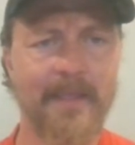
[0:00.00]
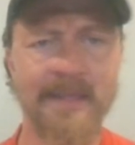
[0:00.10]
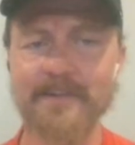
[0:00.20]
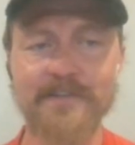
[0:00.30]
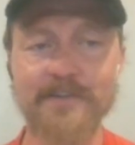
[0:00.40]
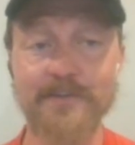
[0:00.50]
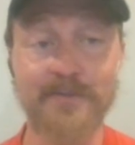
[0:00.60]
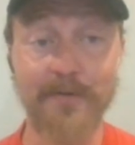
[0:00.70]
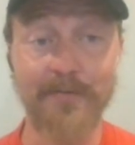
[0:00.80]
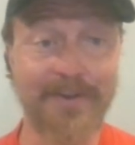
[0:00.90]
He doesn't
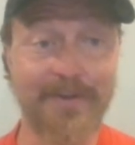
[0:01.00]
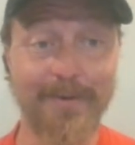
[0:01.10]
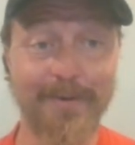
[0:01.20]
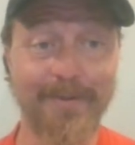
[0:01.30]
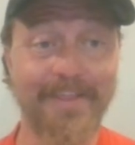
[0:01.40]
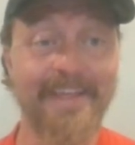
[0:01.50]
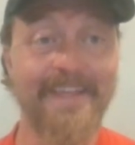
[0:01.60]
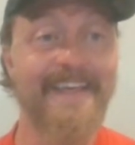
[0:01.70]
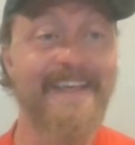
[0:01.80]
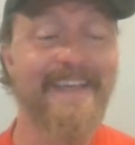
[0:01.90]
deserve a goal.
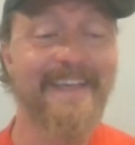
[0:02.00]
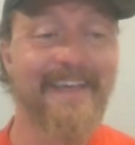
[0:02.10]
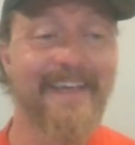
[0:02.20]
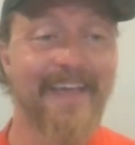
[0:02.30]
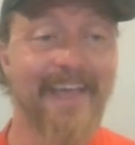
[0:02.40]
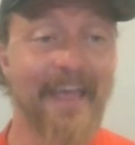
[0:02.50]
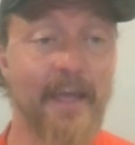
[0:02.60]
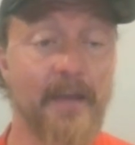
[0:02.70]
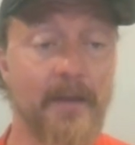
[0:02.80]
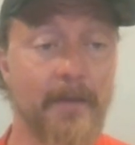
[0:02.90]
And
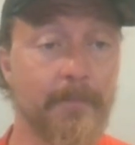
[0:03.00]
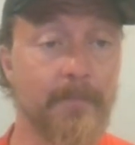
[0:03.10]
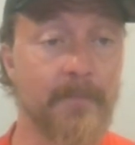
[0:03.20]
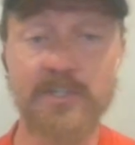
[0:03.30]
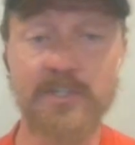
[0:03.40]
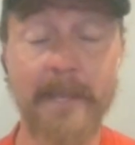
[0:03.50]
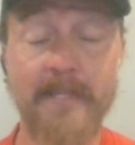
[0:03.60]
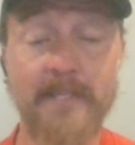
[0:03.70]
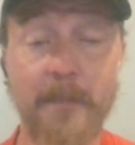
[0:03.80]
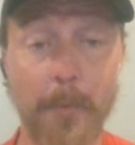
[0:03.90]
let's just make
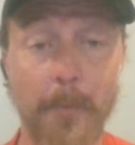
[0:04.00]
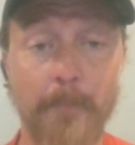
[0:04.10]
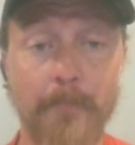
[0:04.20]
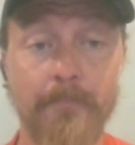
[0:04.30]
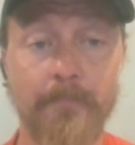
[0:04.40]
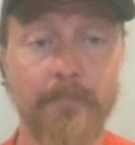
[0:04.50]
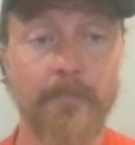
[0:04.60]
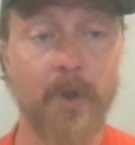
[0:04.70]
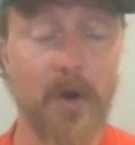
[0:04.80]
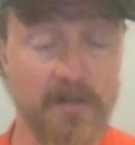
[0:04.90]
it simple.
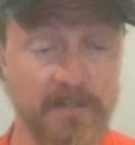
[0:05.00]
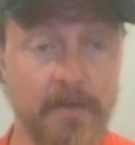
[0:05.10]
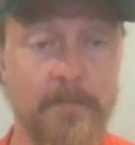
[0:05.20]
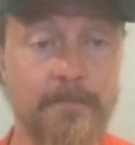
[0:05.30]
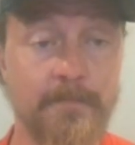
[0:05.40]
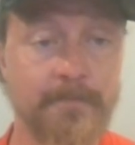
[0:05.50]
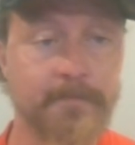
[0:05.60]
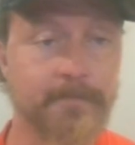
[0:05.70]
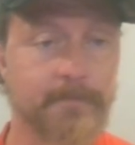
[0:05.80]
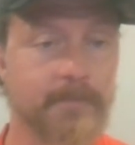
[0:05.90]
Arsenal
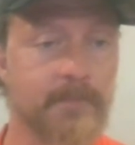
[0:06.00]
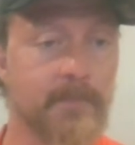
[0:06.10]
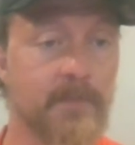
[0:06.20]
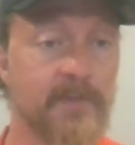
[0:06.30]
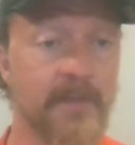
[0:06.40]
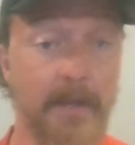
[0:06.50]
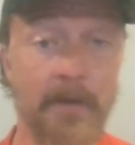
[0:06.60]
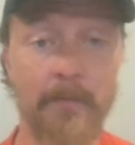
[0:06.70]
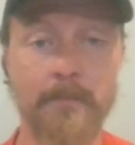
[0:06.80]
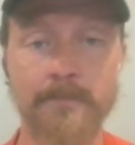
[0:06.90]
to nil,
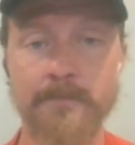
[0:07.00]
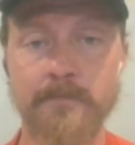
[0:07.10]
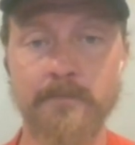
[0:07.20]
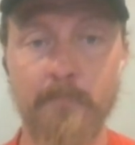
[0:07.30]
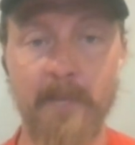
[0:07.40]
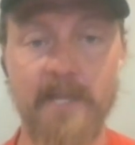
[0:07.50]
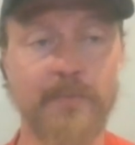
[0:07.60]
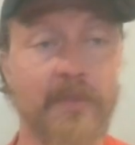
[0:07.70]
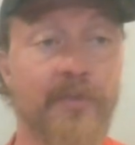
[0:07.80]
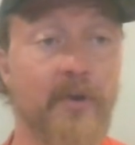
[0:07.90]

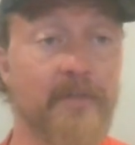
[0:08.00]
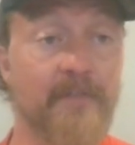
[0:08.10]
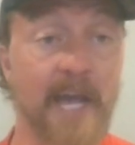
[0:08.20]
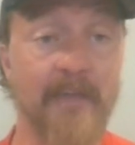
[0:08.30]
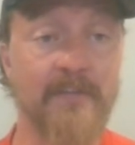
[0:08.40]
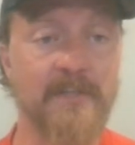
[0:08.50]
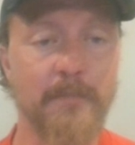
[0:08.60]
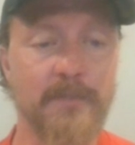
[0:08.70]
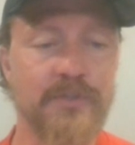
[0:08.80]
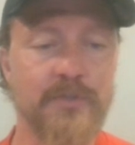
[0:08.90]
-135. It's the
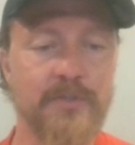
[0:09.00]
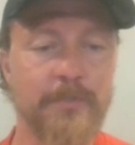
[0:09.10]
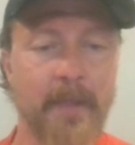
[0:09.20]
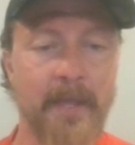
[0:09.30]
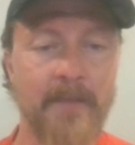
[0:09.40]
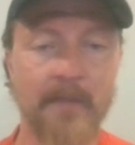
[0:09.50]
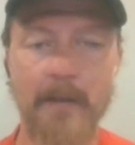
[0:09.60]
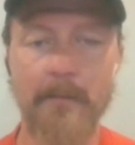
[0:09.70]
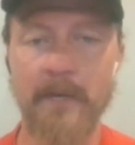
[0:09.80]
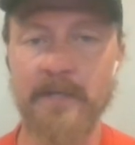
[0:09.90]
most juice play that
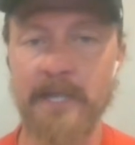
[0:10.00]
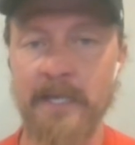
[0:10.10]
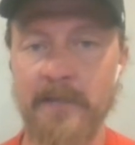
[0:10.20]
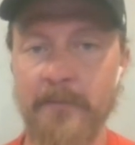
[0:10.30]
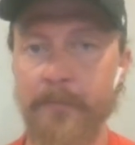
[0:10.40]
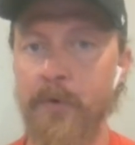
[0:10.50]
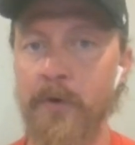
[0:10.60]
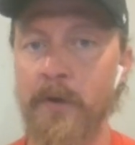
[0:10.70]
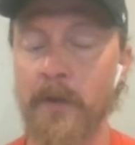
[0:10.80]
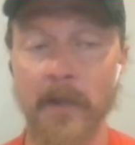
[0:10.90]
I'm going to take on the board.